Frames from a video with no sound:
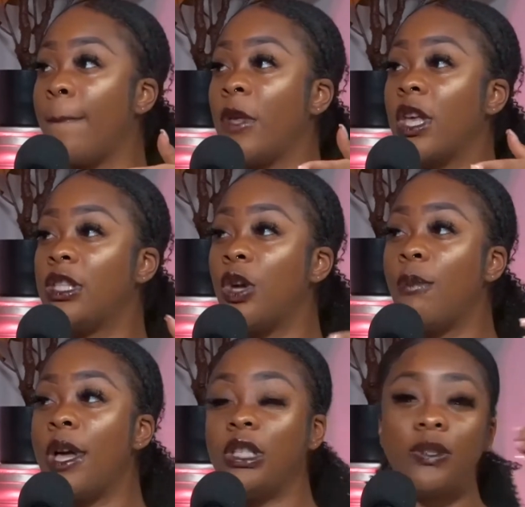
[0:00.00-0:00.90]
Because
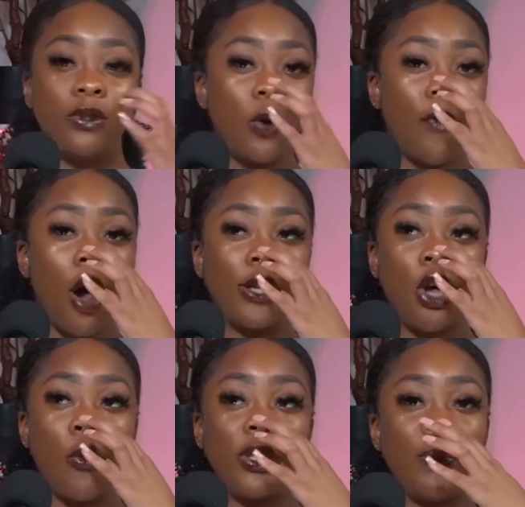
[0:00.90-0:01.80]
so far it's
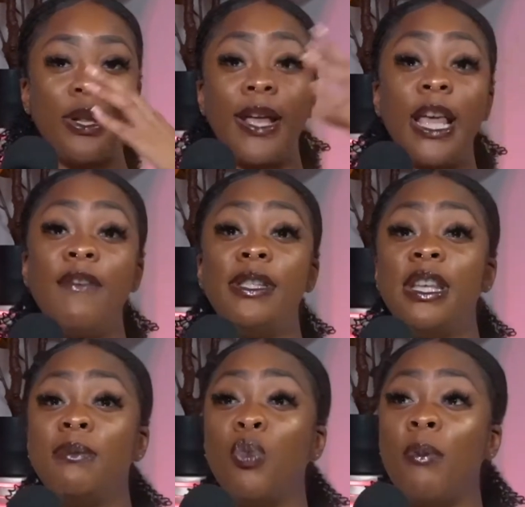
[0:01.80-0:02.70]
always been like, even
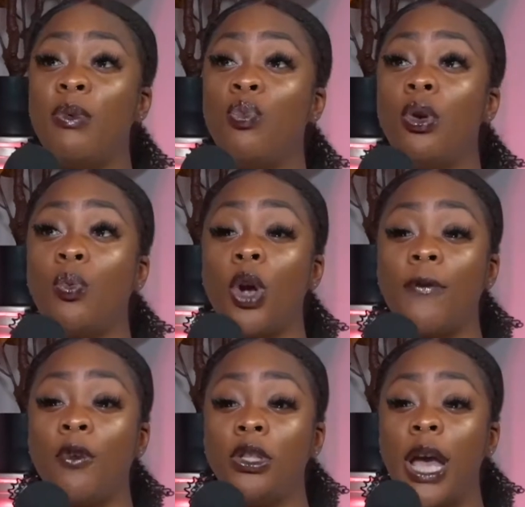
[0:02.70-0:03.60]
some women work
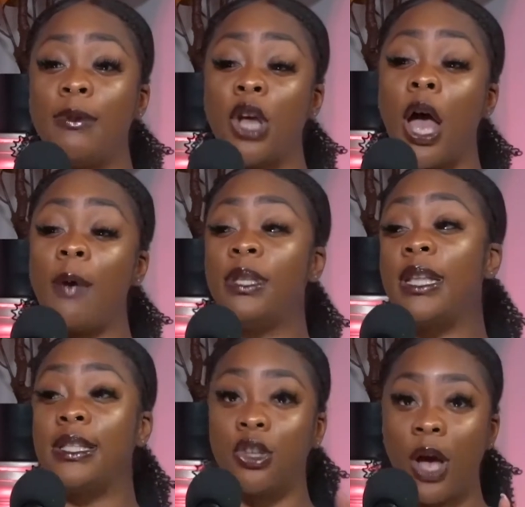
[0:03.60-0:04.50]
full-time jobs
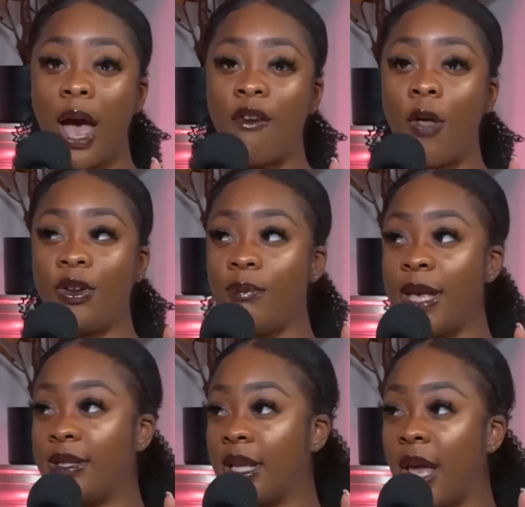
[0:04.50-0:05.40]
and still have all the
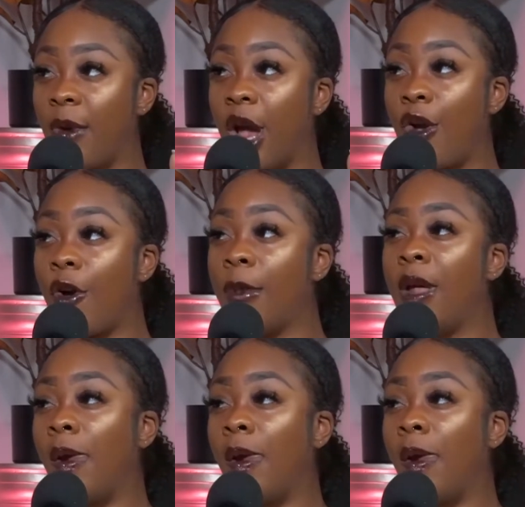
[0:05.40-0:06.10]
domestic labor at home.